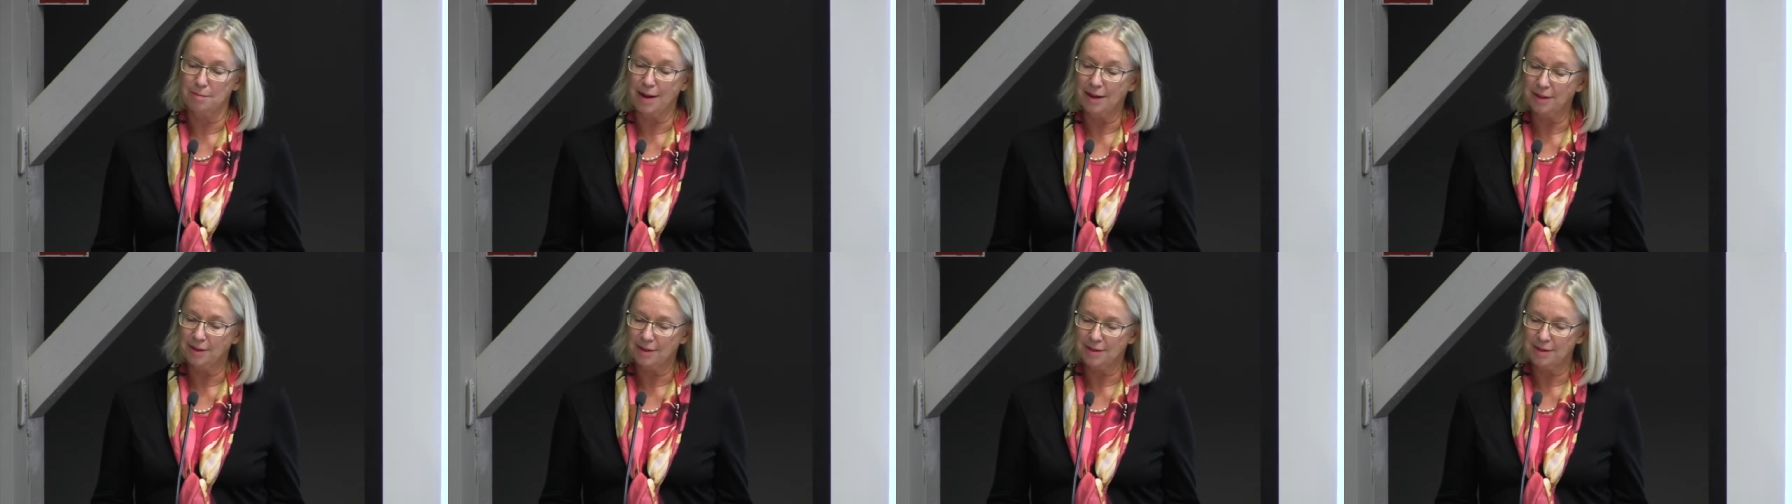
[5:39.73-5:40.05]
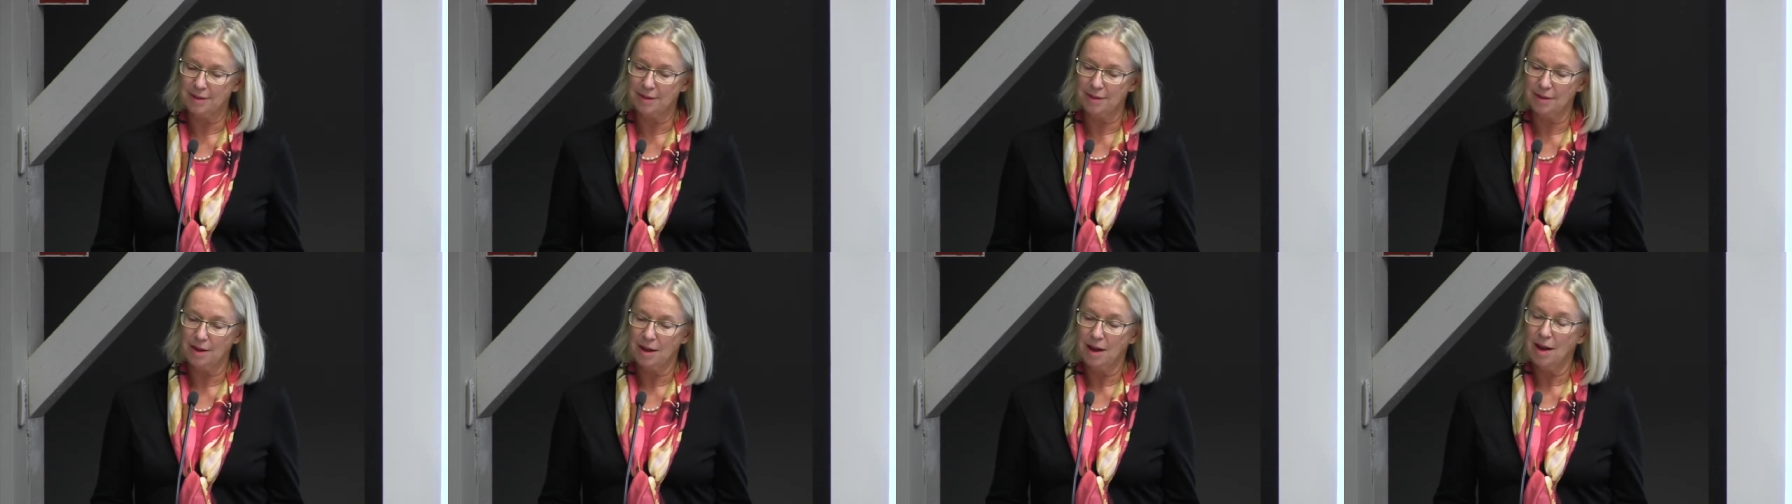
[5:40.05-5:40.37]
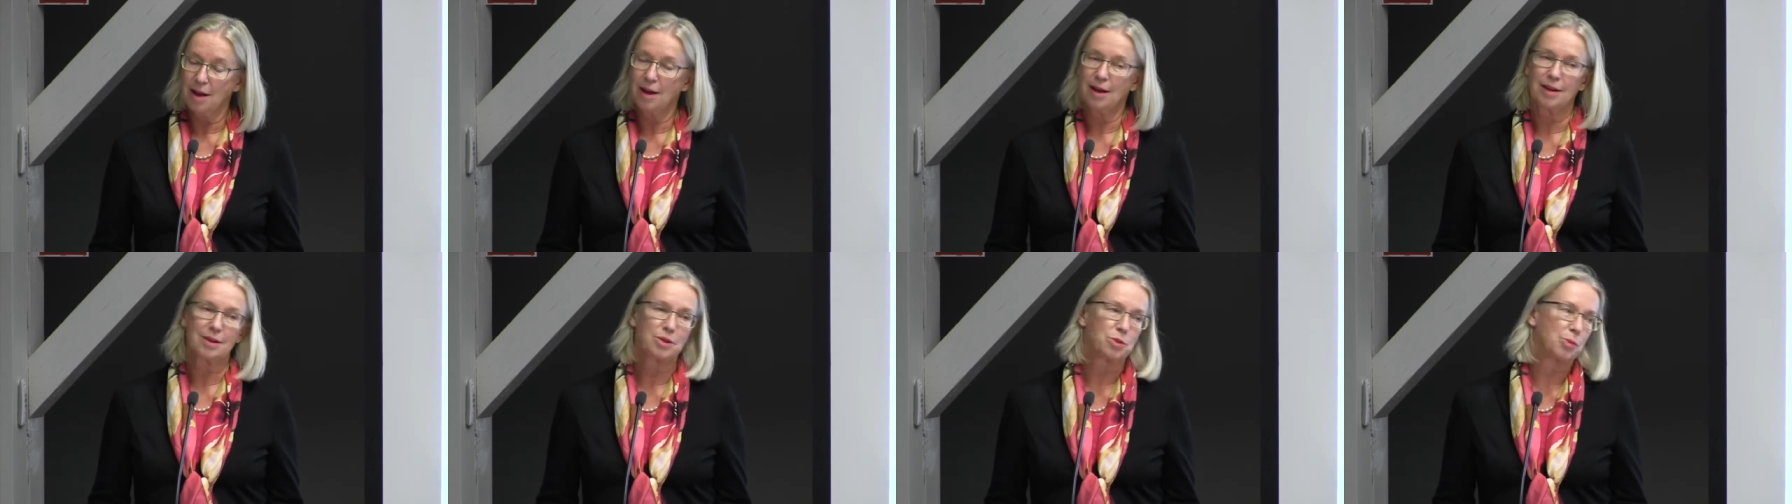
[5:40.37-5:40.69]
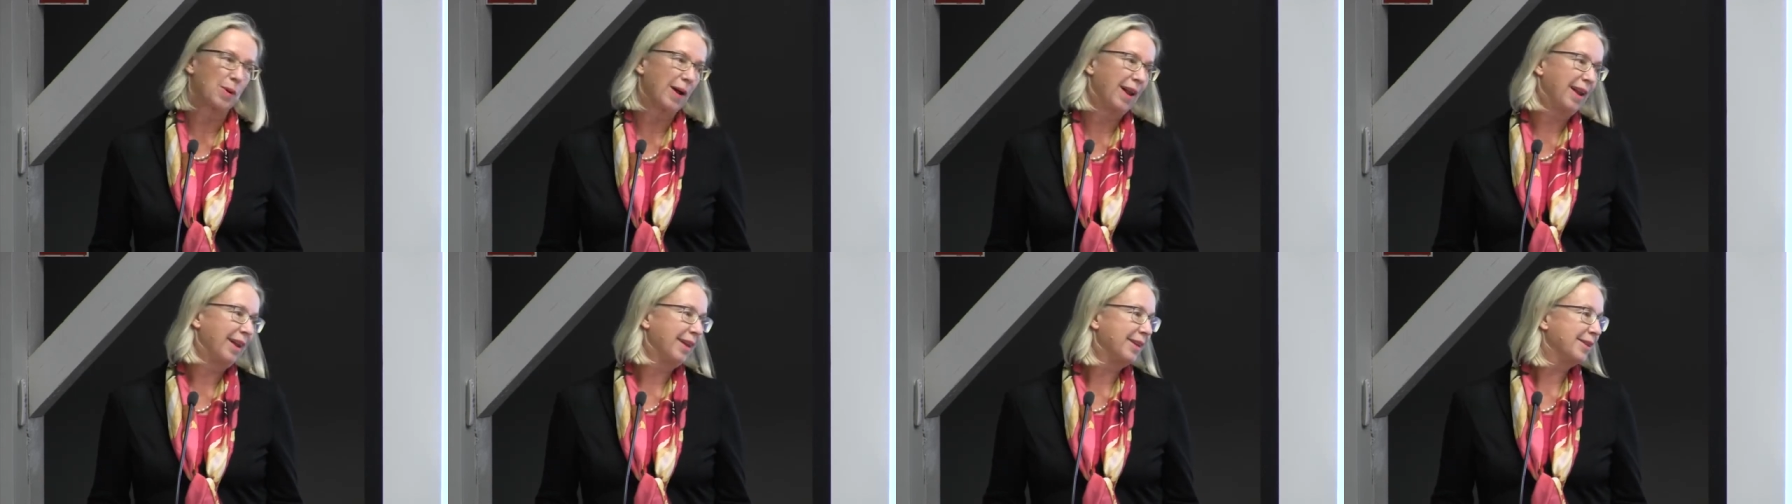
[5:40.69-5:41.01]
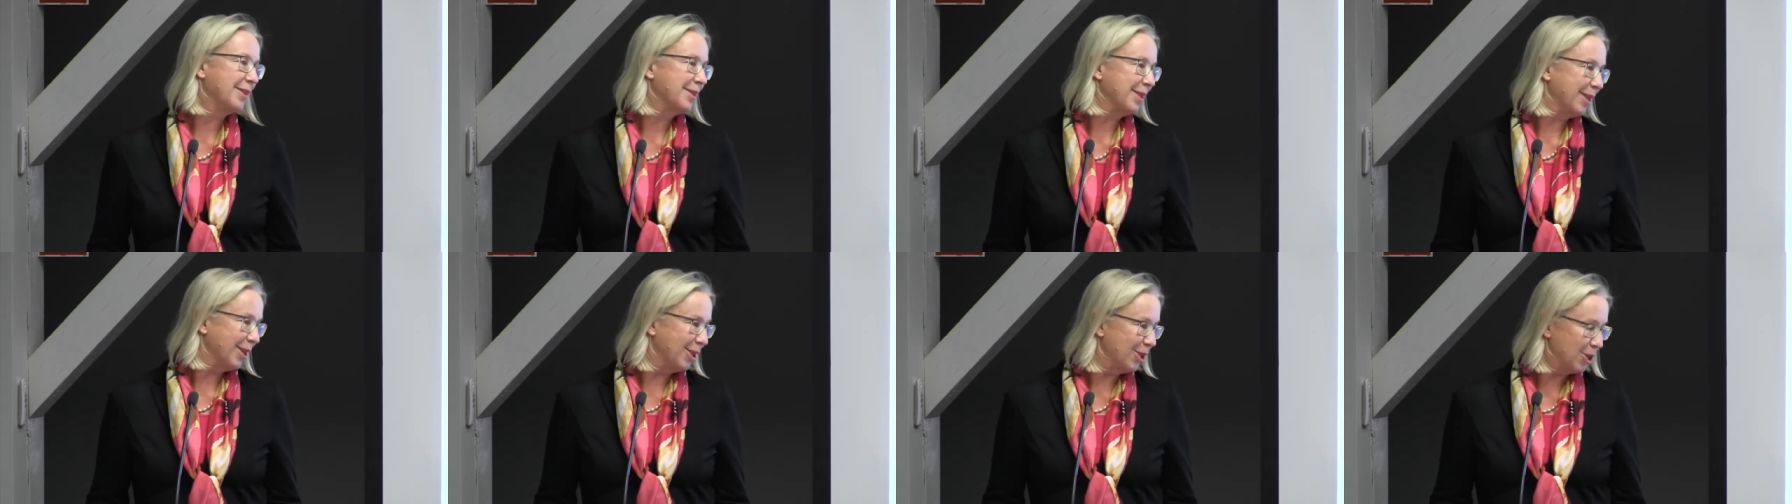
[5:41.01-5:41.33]
medicine, as well
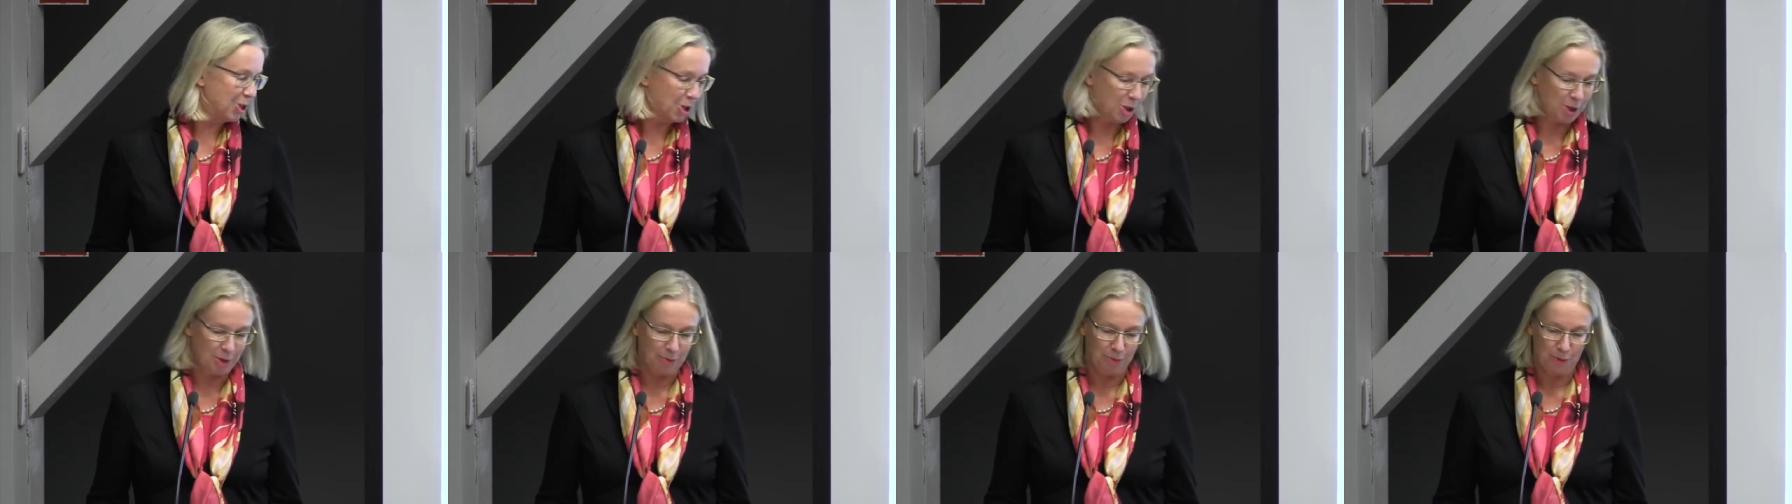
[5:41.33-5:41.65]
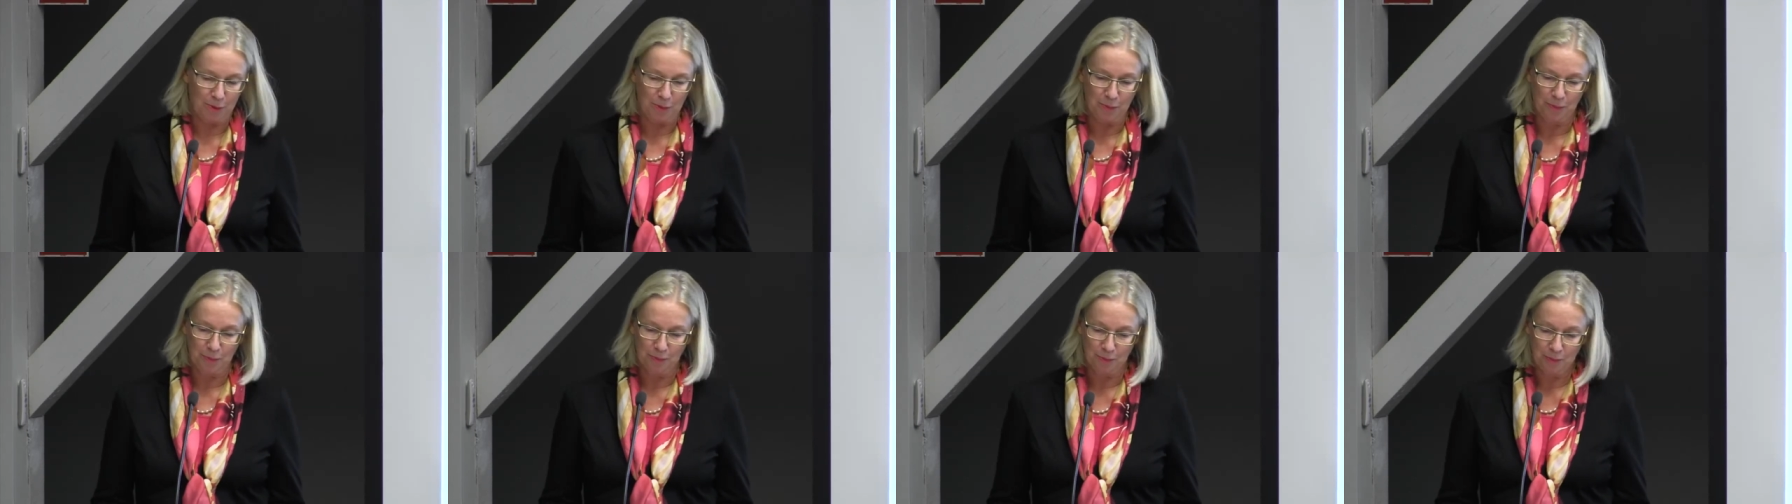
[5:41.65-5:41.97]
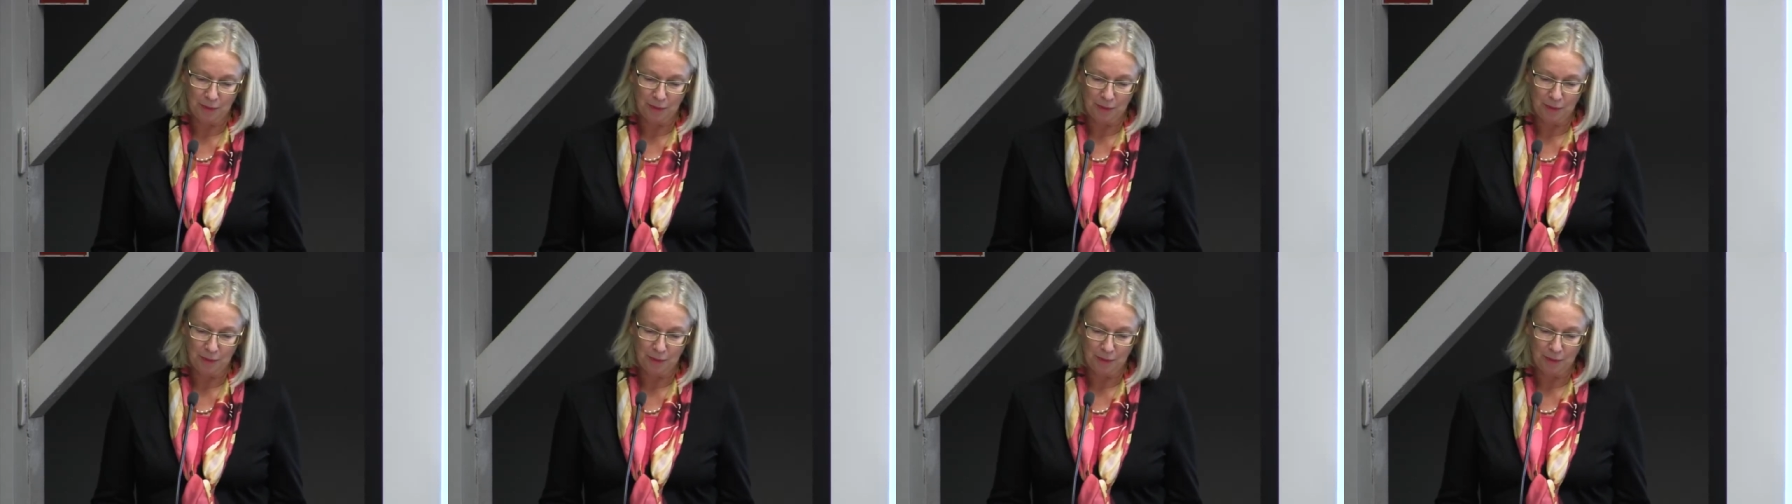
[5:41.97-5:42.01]
as kinship.